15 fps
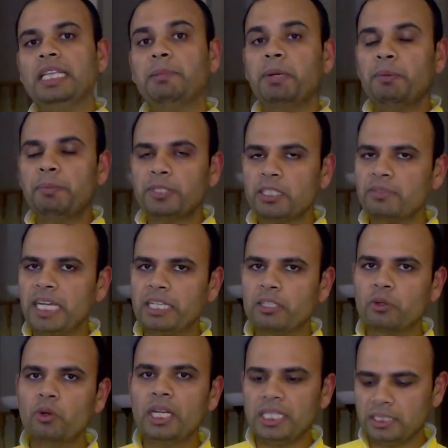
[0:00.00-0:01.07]
purpose of that
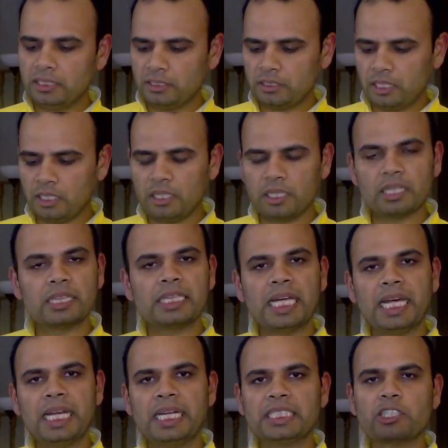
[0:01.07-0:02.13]
hole is that
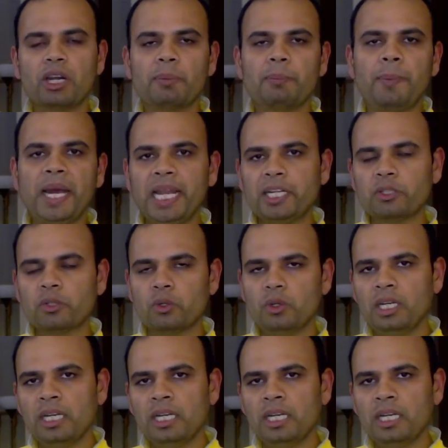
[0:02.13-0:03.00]
it's called a pilot hole.